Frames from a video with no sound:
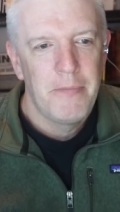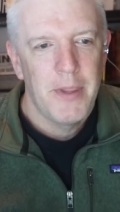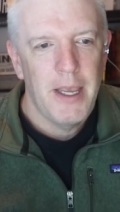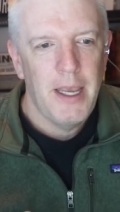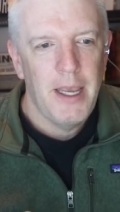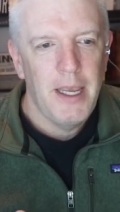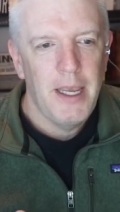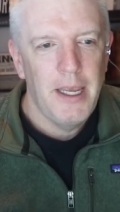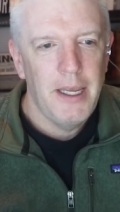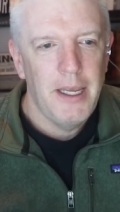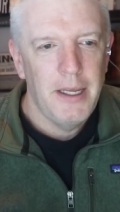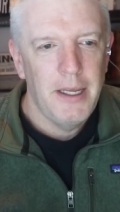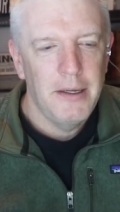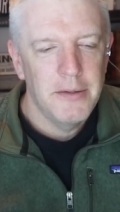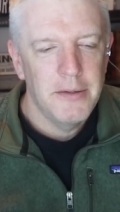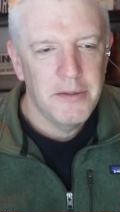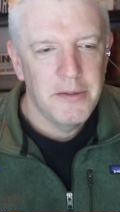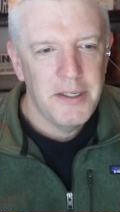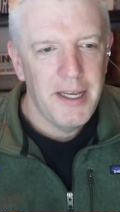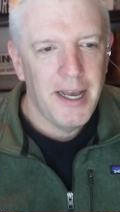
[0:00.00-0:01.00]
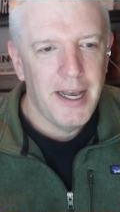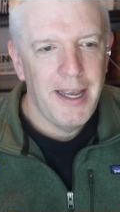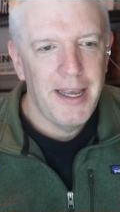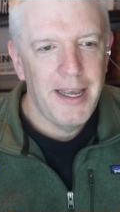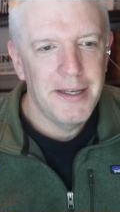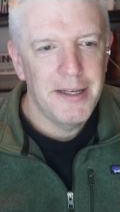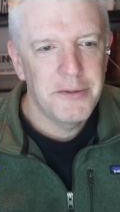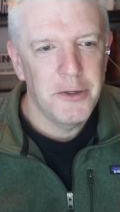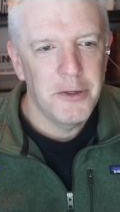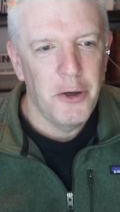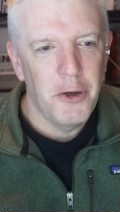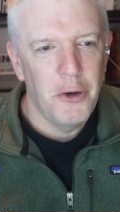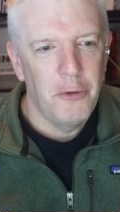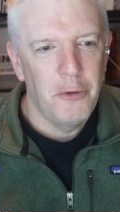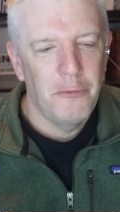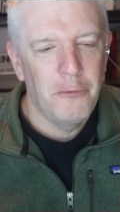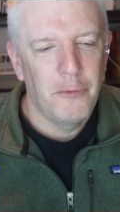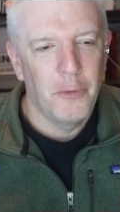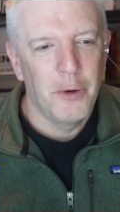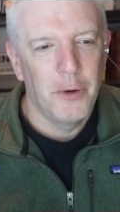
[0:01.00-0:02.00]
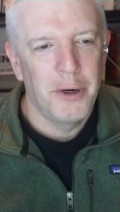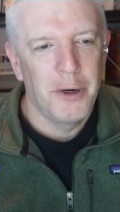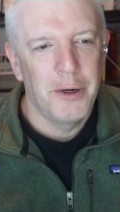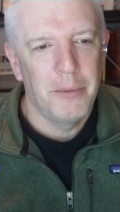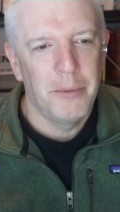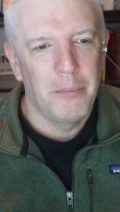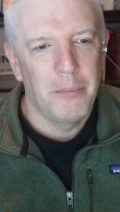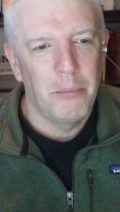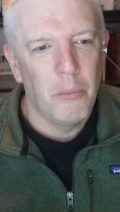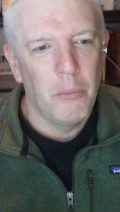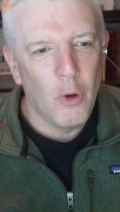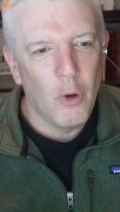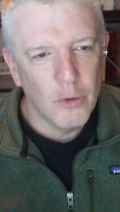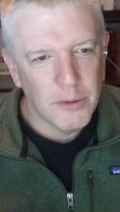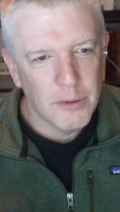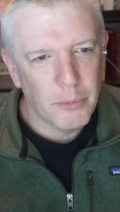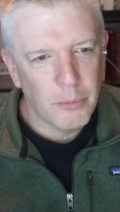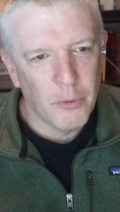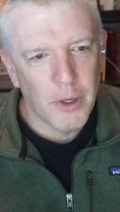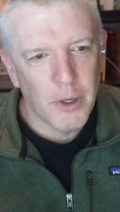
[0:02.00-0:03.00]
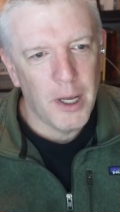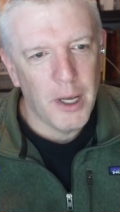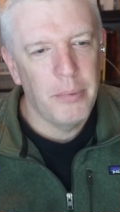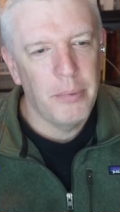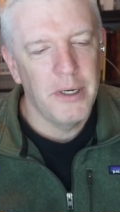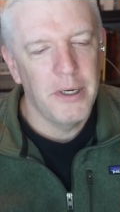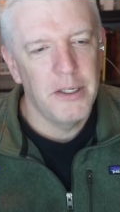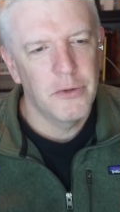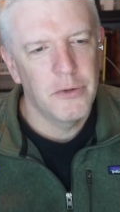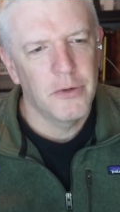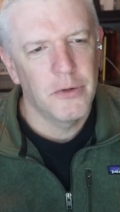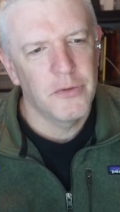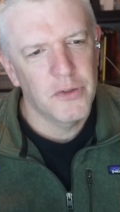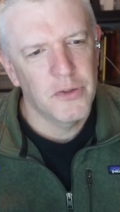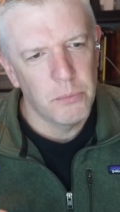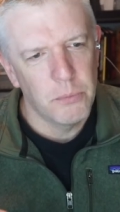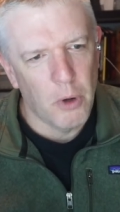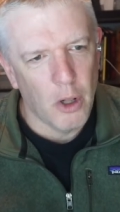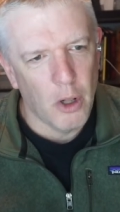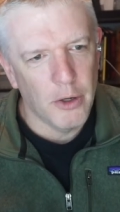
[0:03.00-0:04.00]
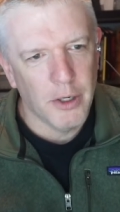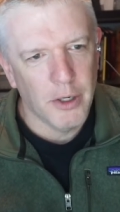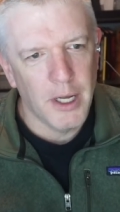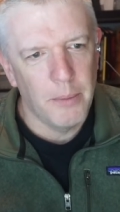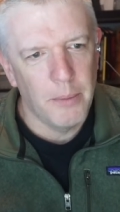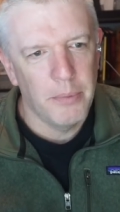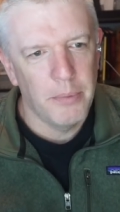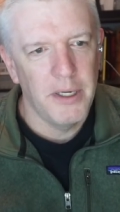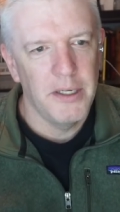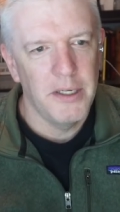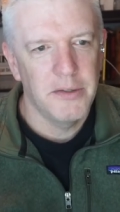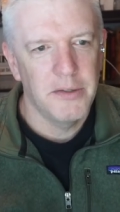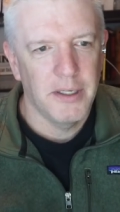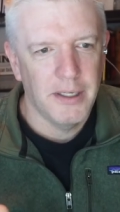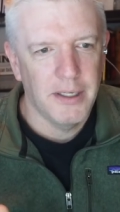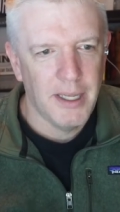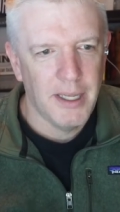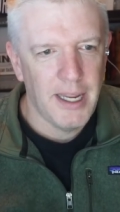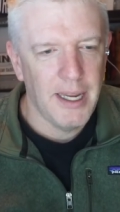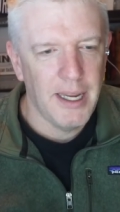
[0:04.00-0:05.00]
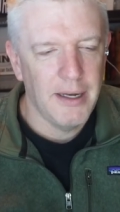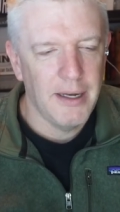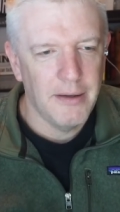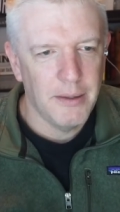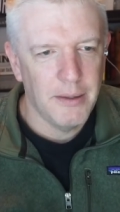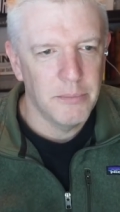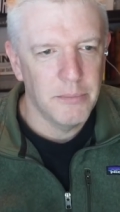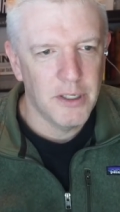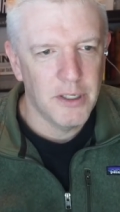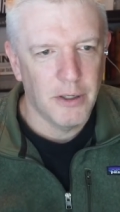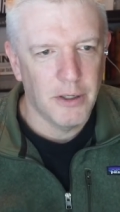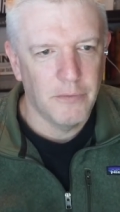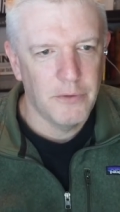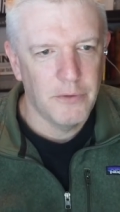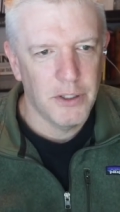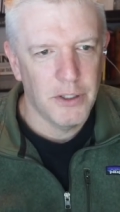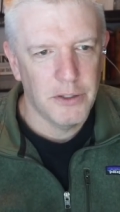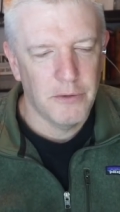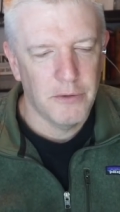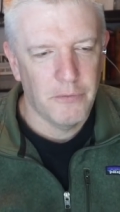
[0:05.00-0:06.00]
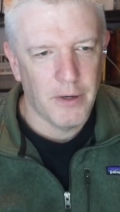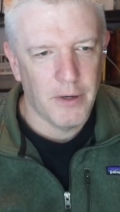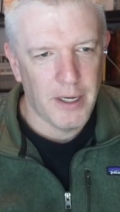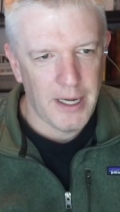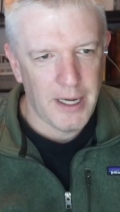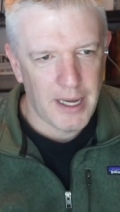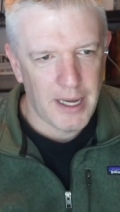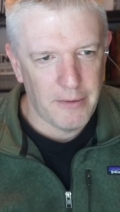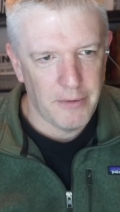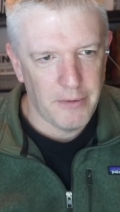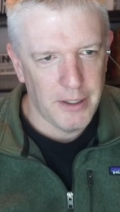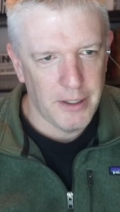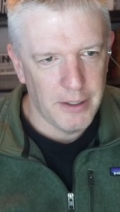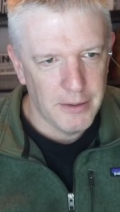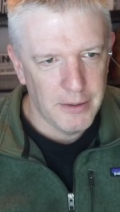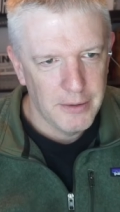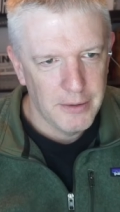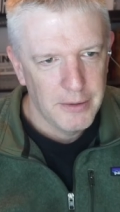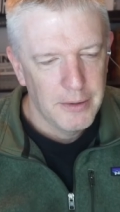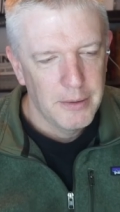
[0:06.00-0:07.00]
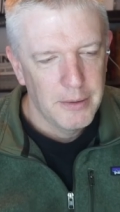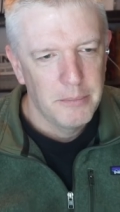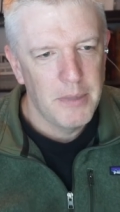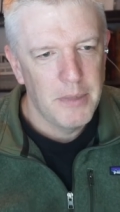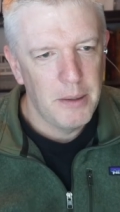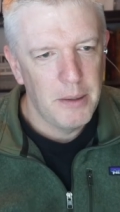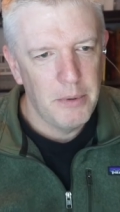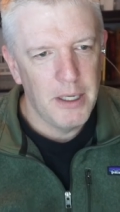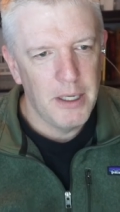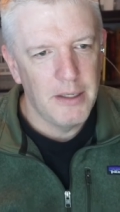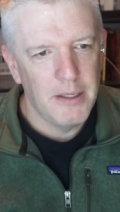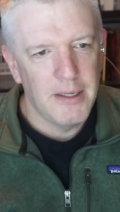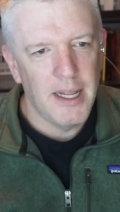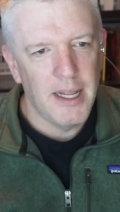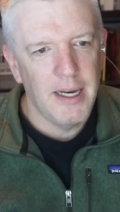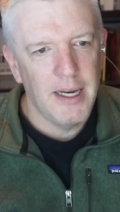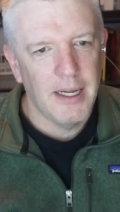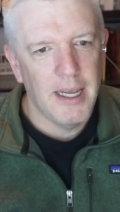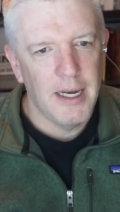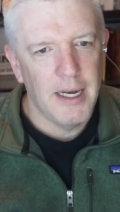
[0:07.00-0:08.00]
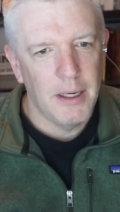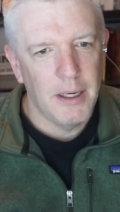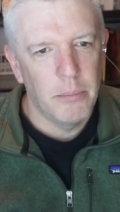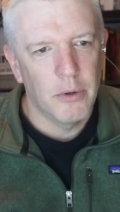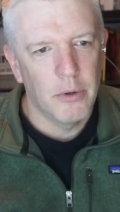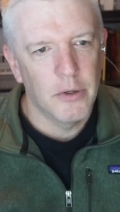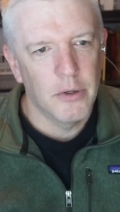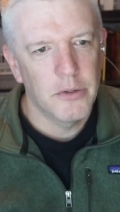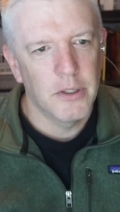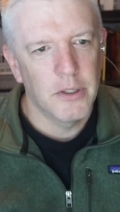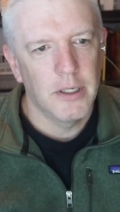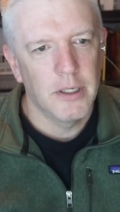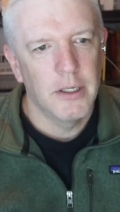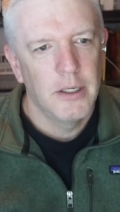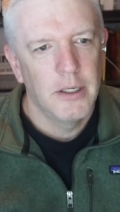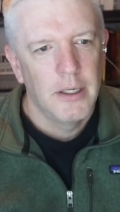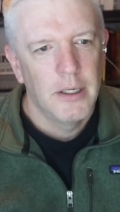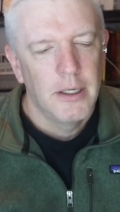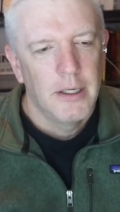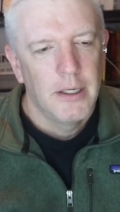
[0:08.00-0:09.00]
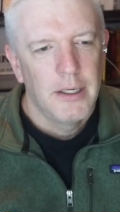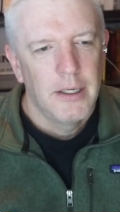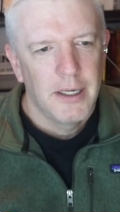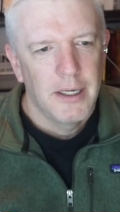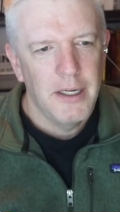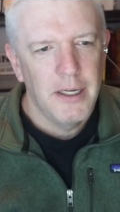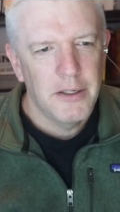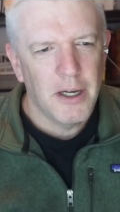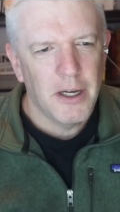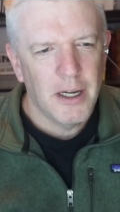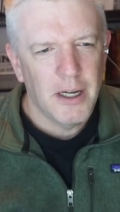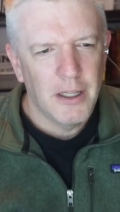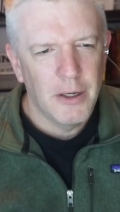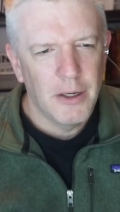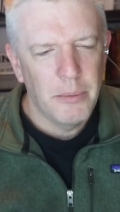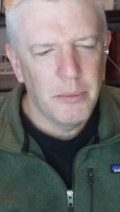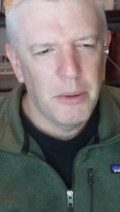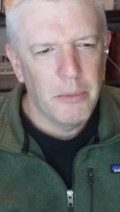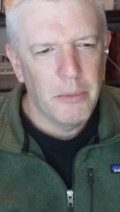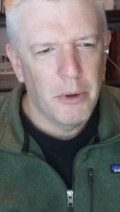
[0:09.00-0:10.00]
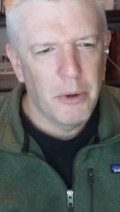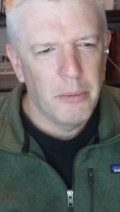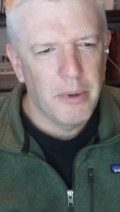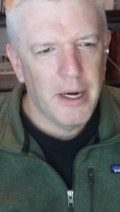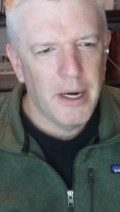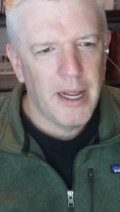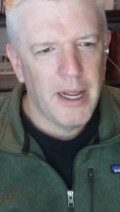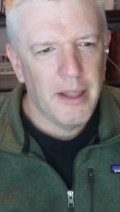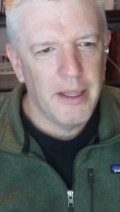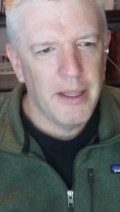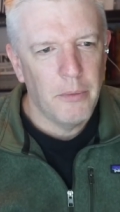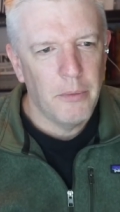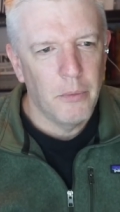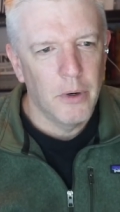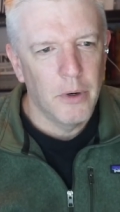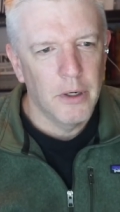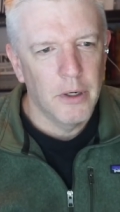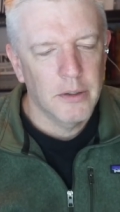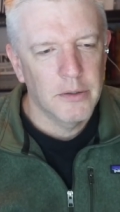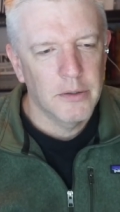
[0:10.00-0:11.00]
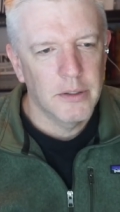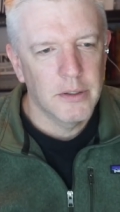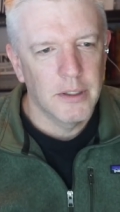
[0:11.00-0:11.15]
a CISO for multiple companies, sort of smaller companies that can't themselves justify having maybe a dedicated person. Can you talk a little bit more about how that works